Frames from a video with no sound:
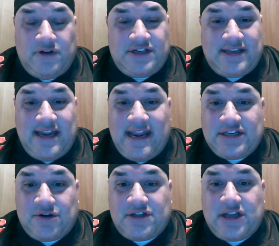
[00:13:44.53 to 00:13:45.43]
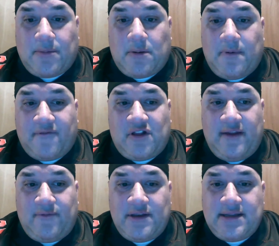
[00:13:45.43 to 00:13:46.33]
which is an eastern suburb of
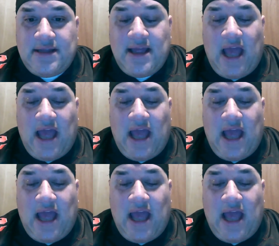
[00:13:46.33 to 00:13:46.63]
Cleveland,